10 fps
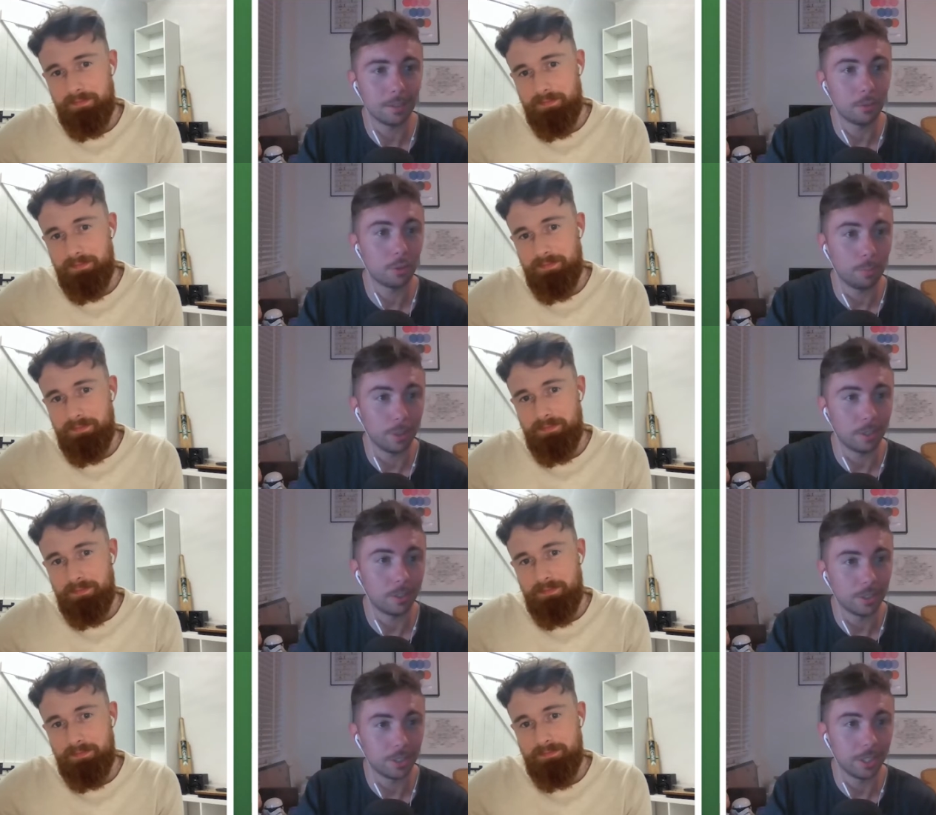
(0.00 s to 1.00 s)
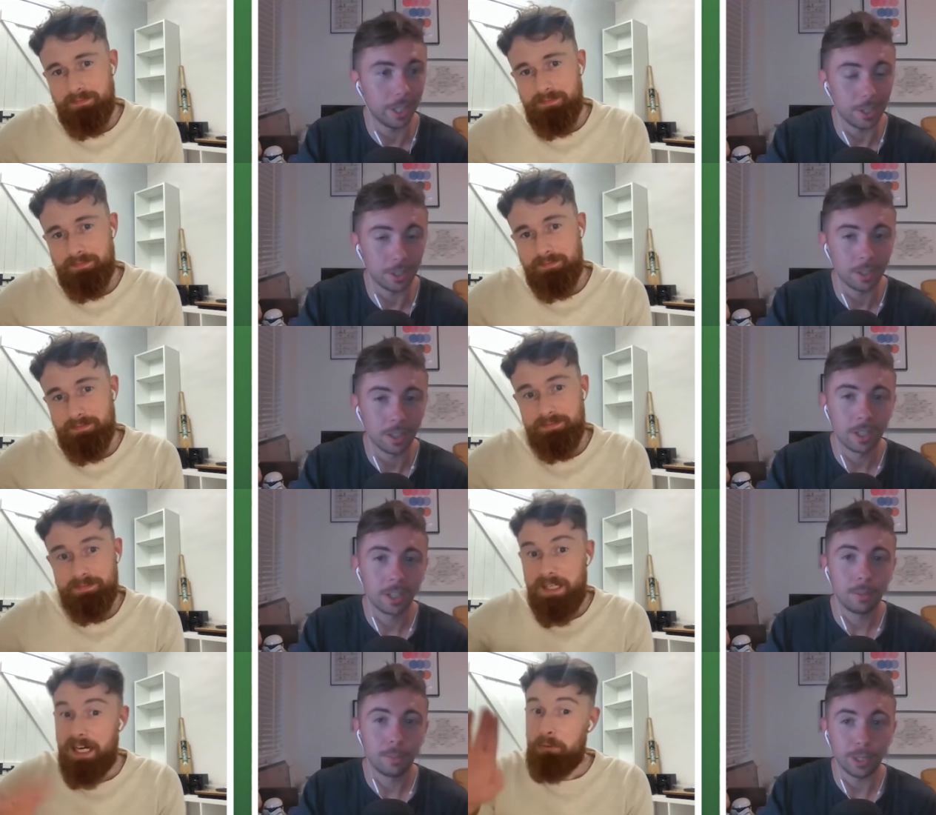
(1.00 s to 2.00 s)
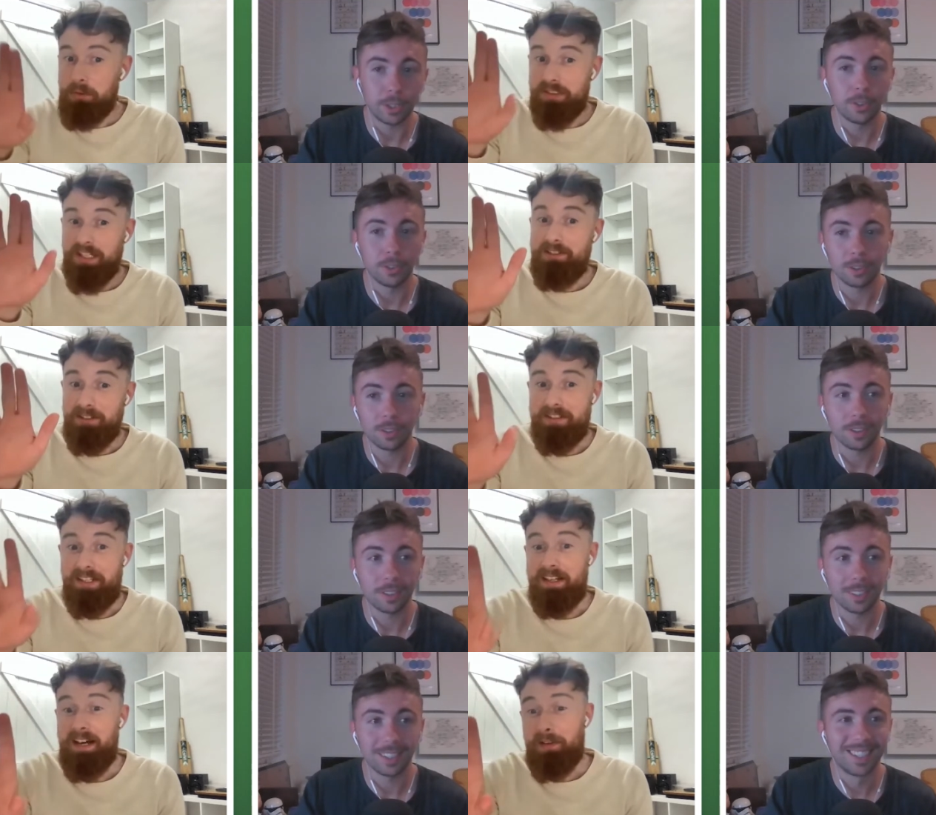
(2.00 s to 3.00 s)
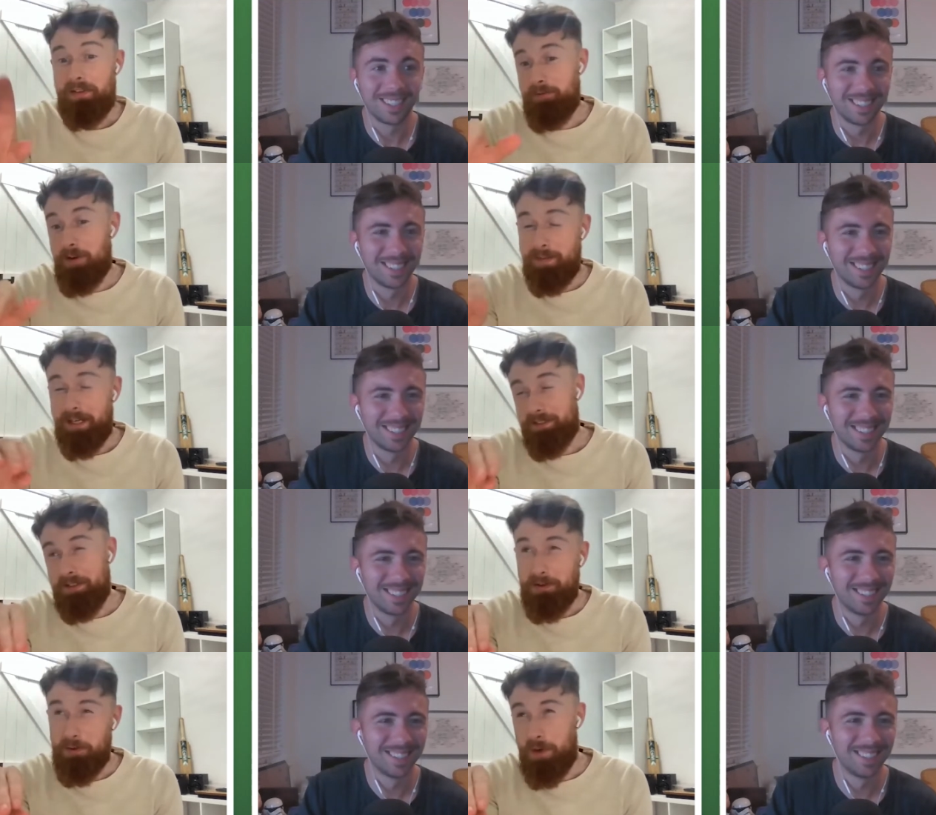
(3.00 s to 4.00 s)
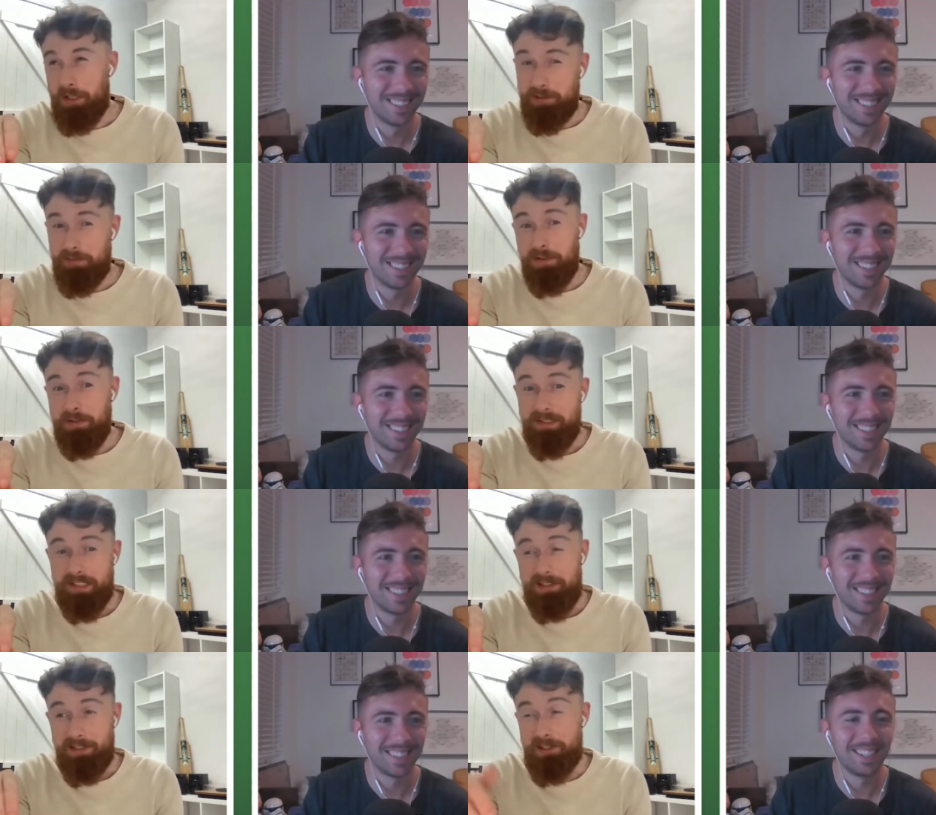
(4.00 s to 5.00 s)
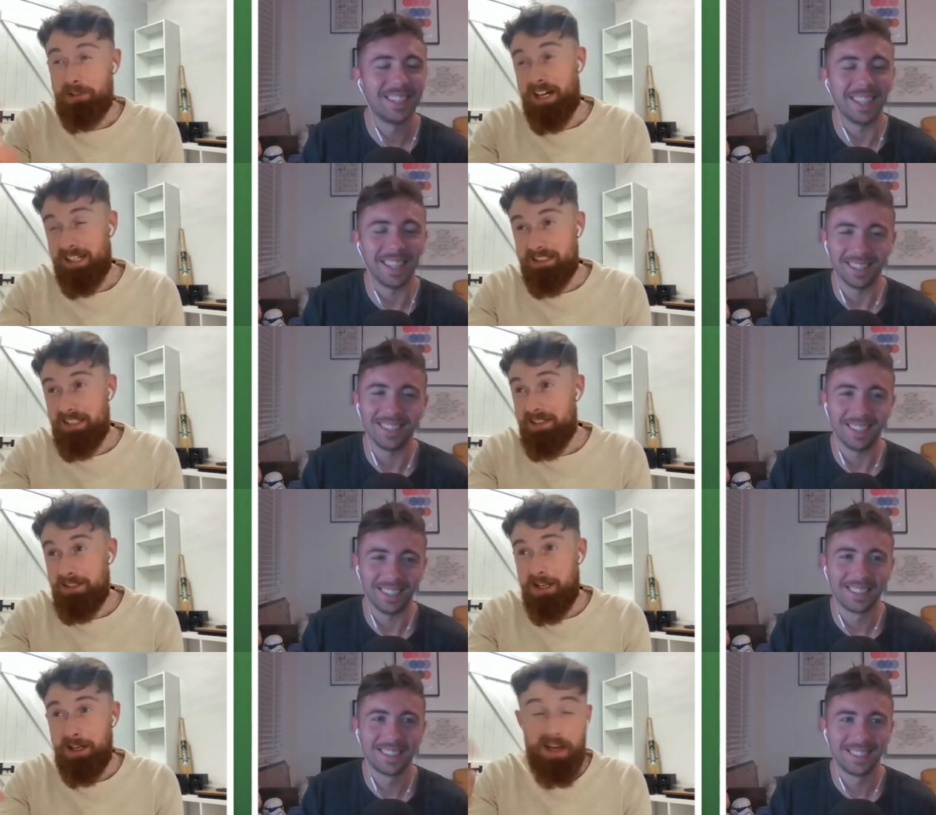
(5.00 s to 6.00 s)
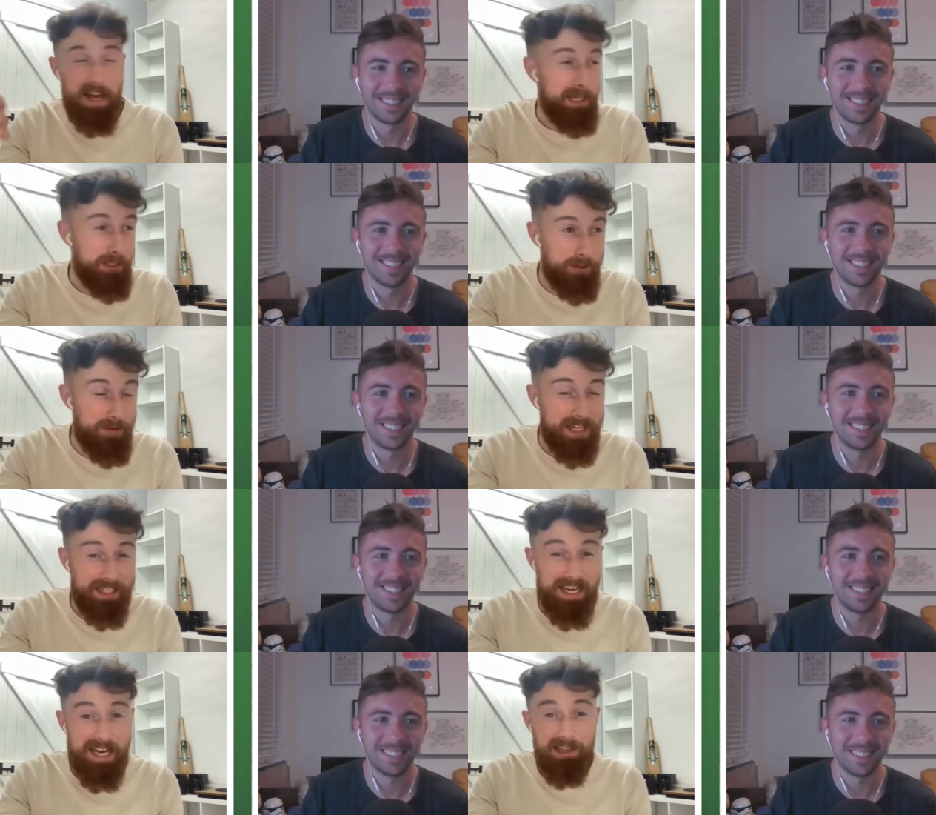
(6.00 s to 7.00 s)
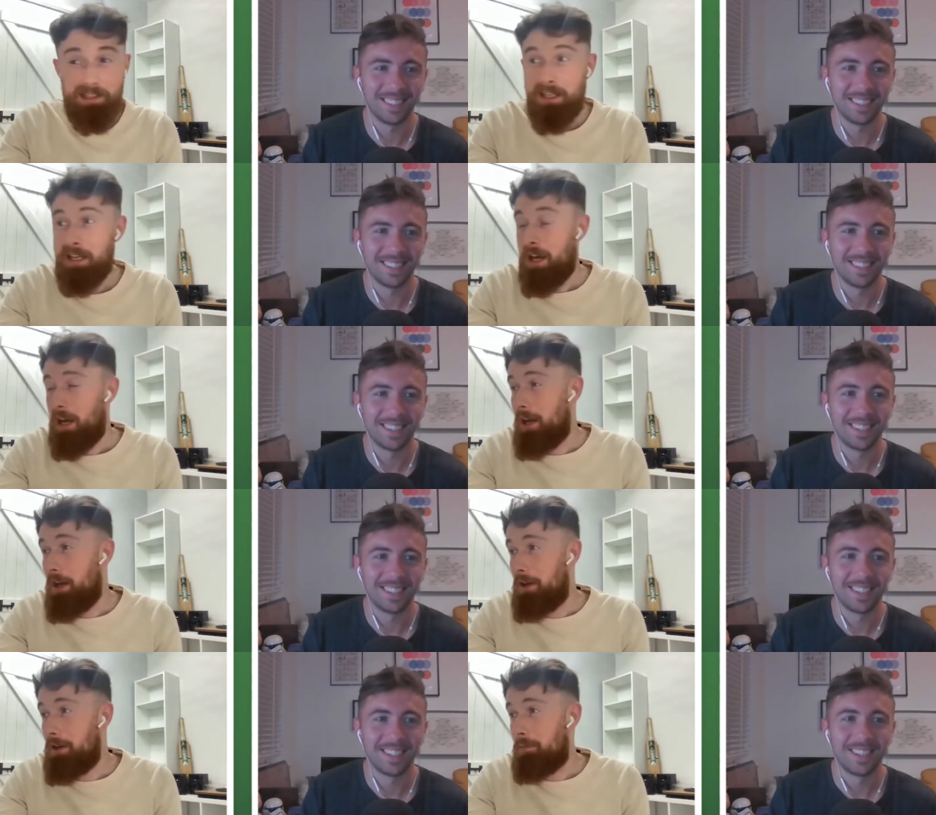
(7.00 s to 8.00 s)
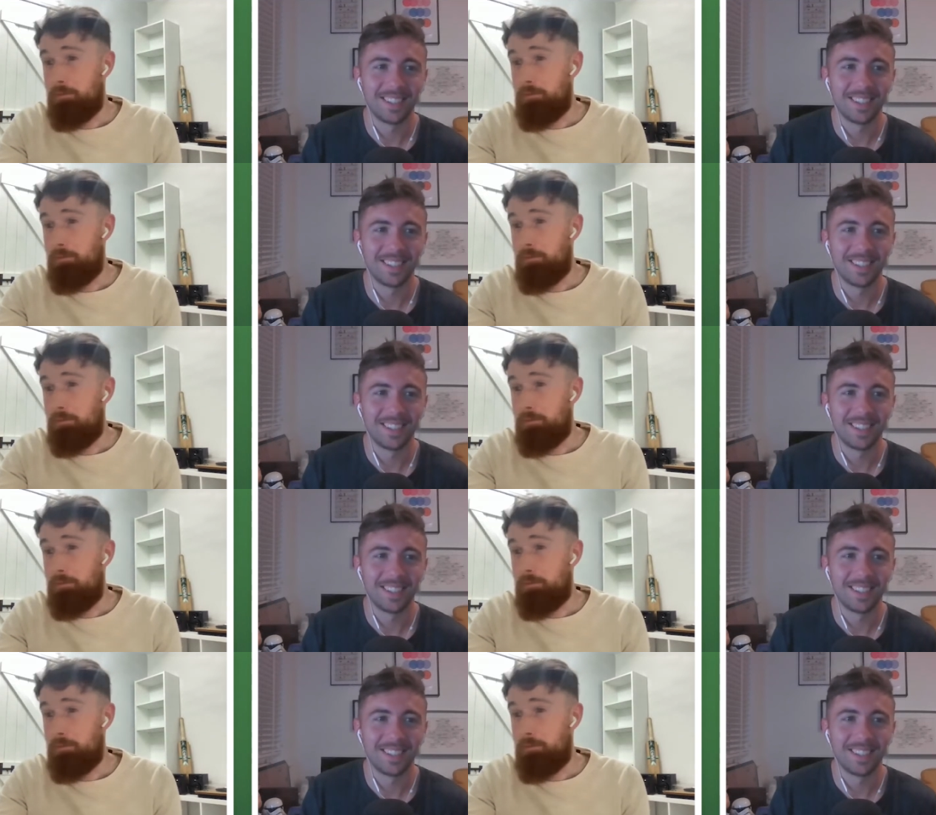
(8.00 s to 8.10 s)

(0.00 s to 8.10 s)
Speaker 1: Trippier on this occasion because I will say,
Speaker 2: Justin, I think right back's got quite a few contenders. You've got yeah, Alexander, yeah. Angel, Rangel, um,